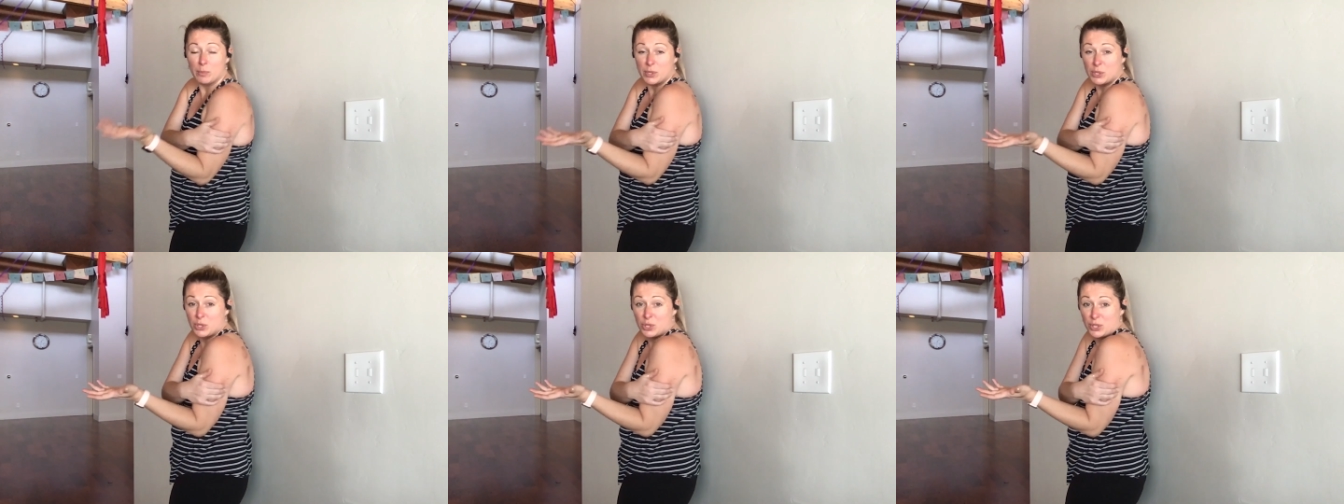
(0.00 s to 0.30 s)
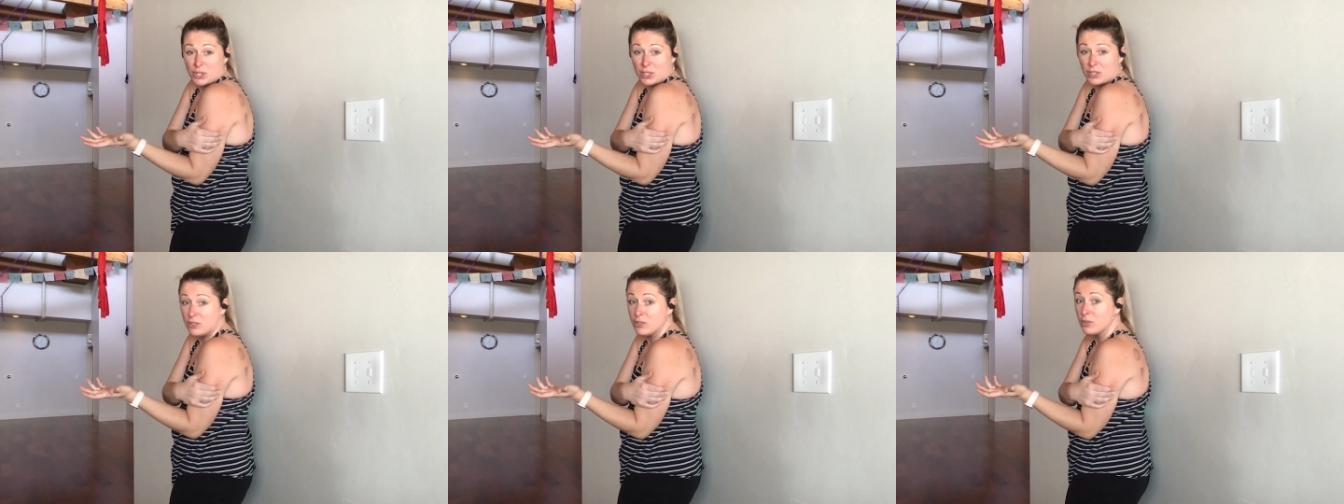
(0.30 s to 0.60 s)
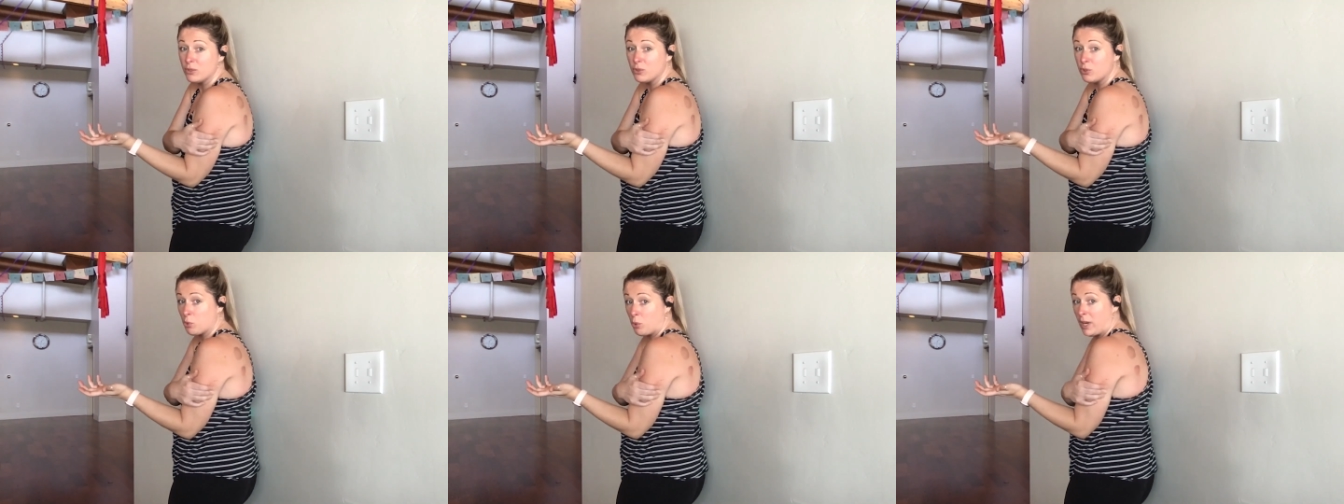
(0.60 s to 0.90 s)
but you could
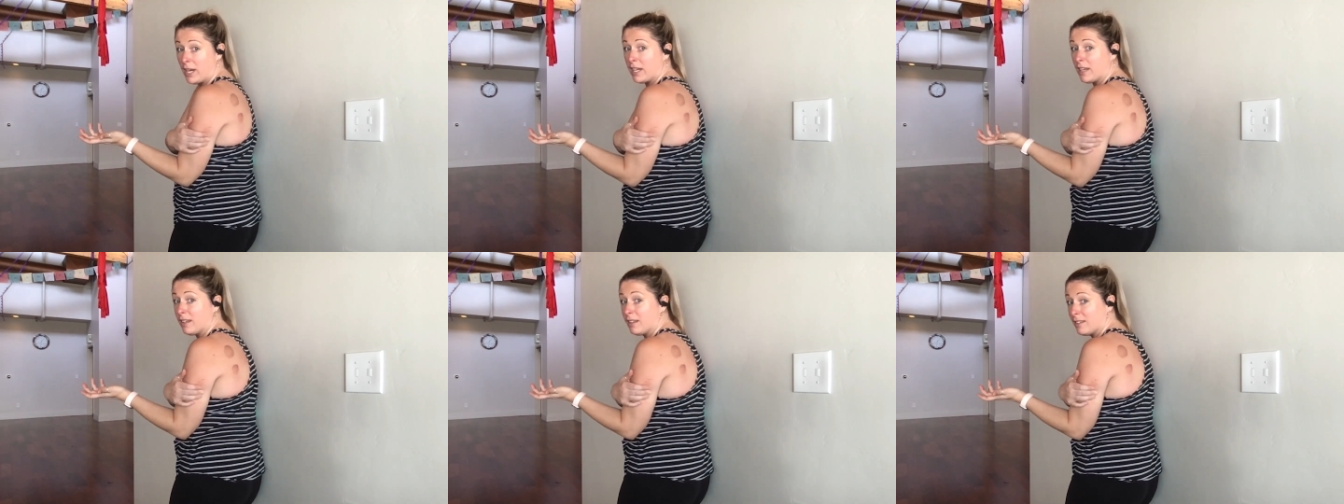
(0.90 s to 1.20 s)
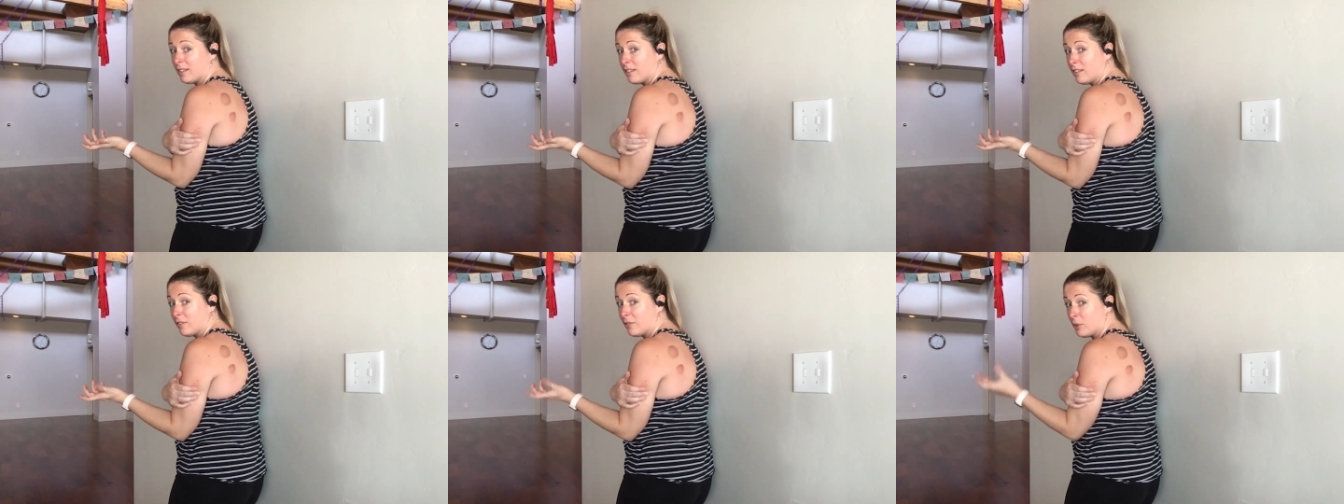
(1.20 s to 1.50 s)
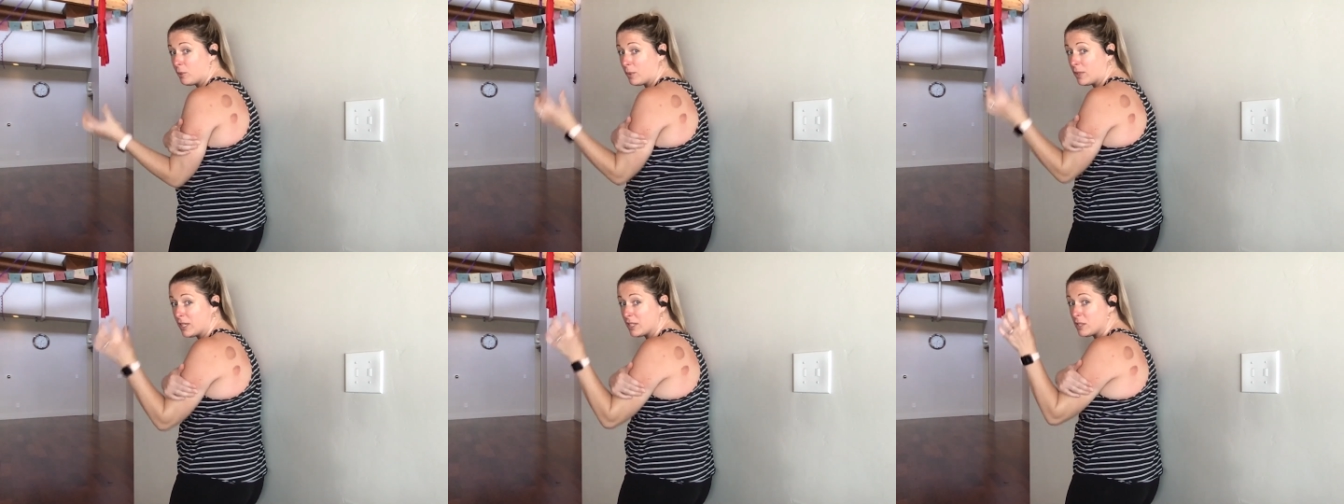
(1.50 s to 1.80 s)
do 20
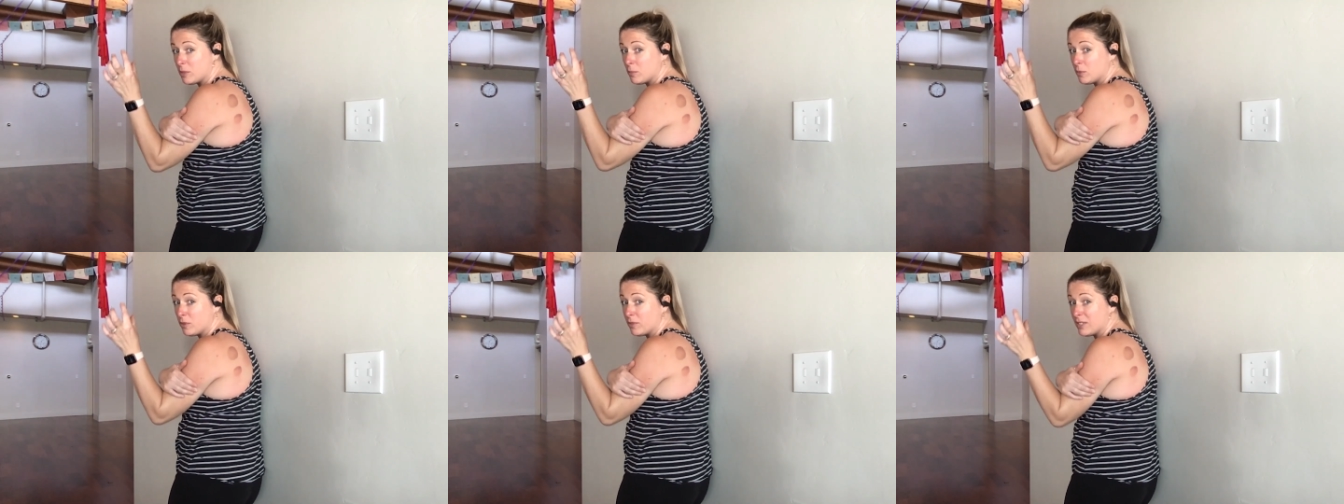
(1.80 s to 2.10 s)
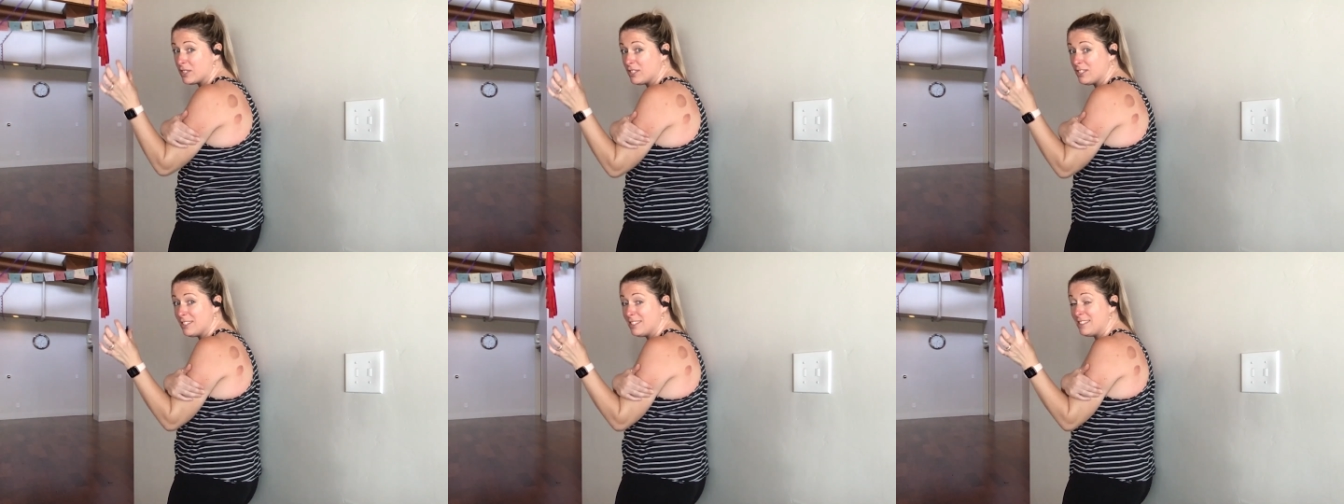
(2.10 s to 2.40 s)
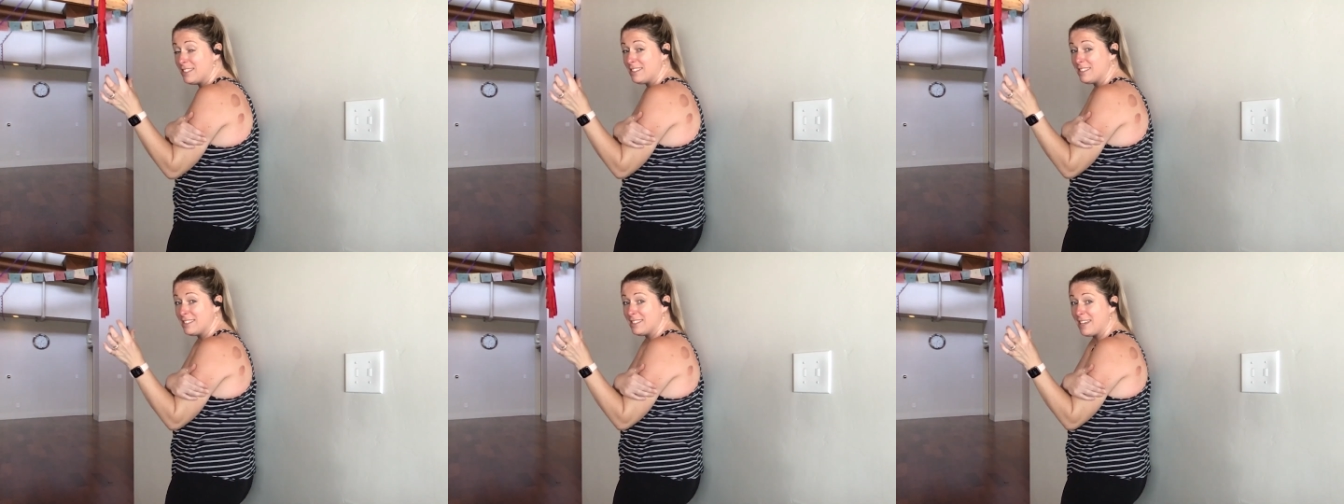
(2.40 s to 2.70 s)
if you wanted to move it
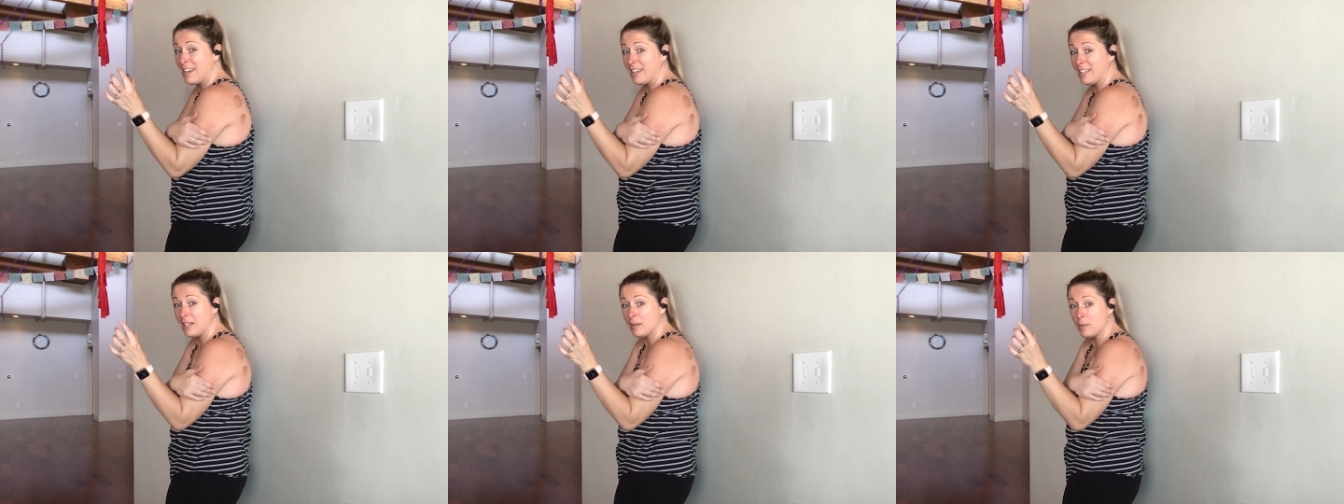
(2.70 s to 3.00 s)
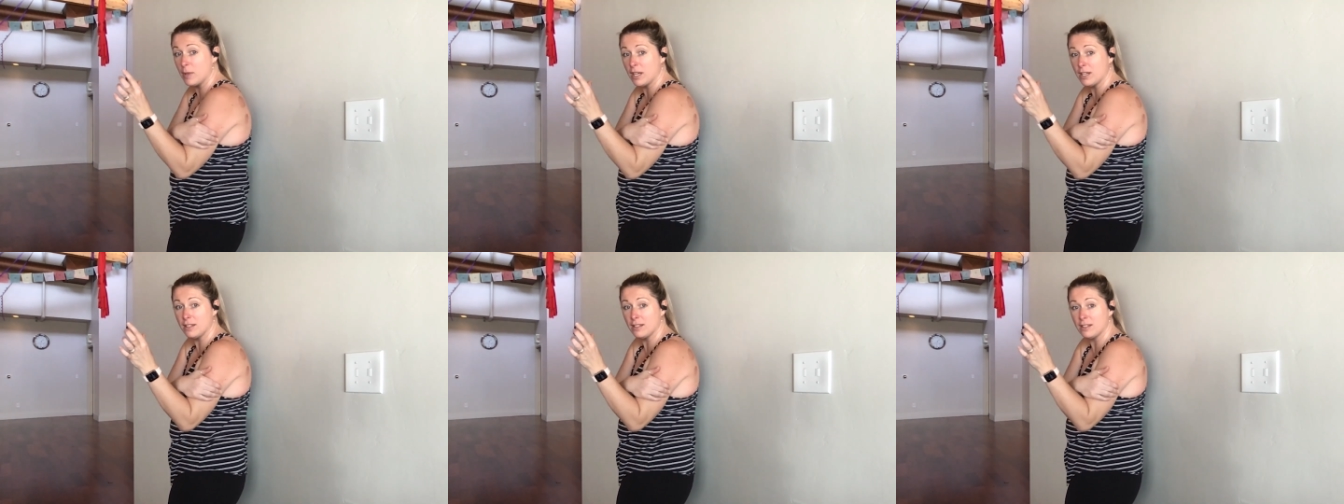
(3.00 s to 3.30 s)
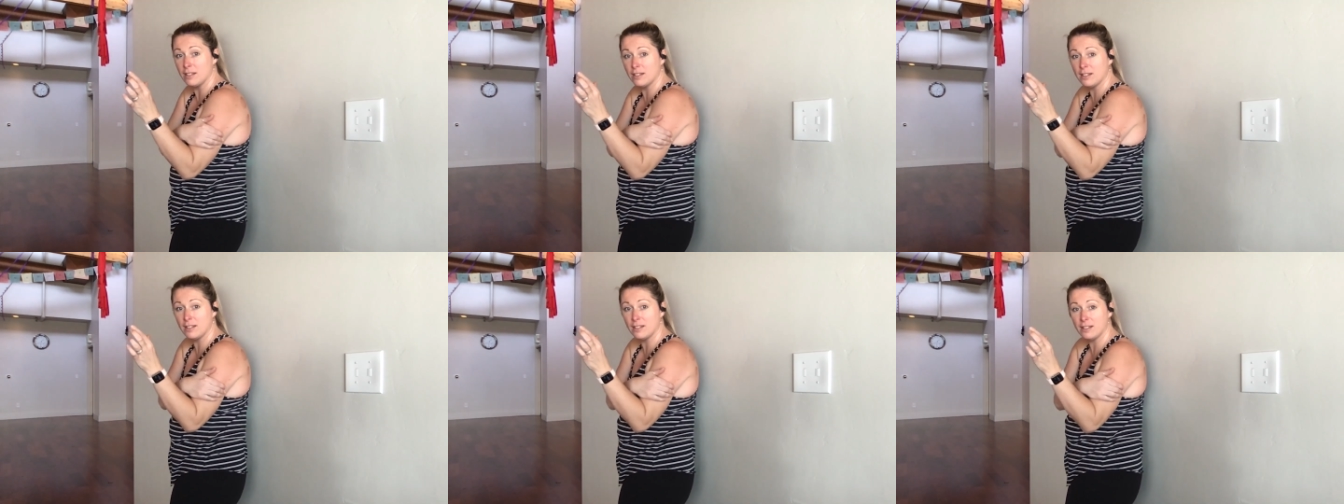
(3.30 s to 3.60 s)
just a tiny bit.